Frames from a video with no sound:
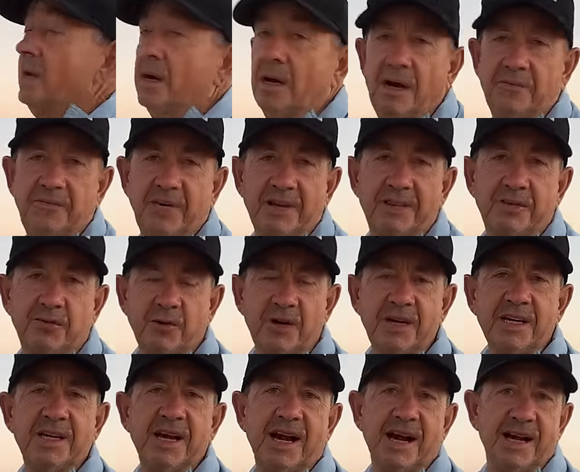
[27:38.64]
I've had
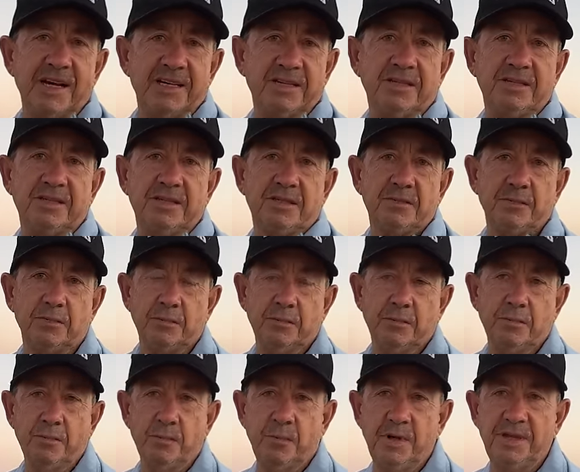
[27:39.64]
three casts
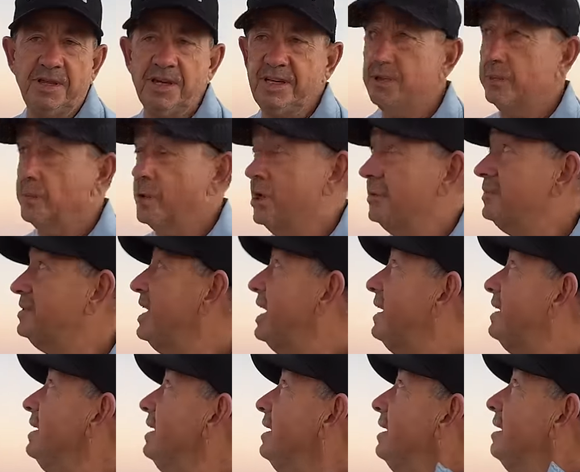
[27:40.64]
with these worms
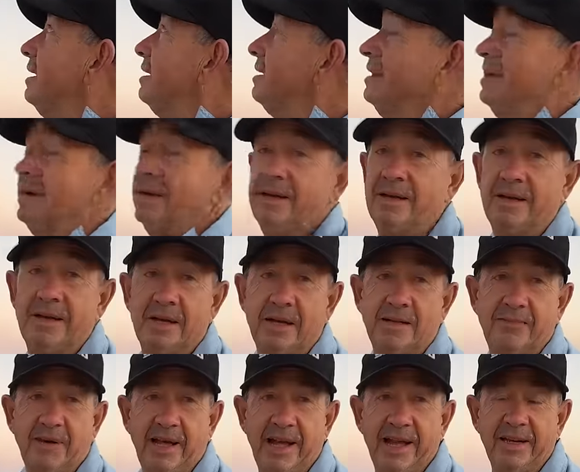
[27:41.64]
out here and
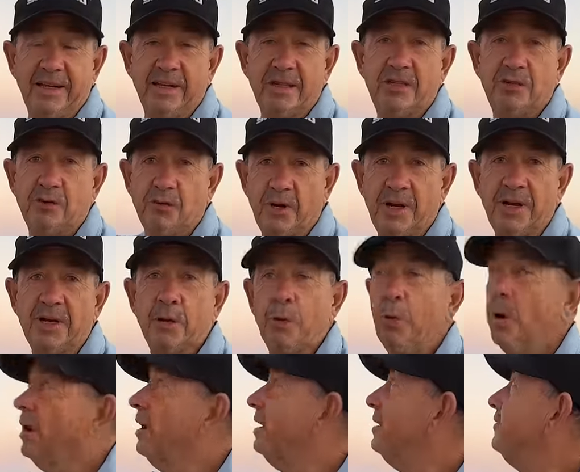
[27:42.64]
I've landed three
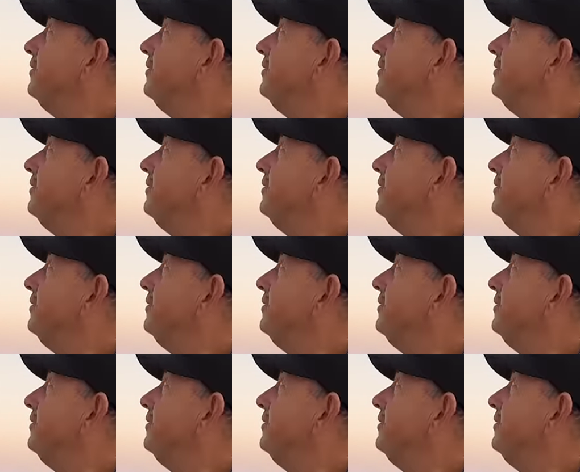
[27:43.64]
quality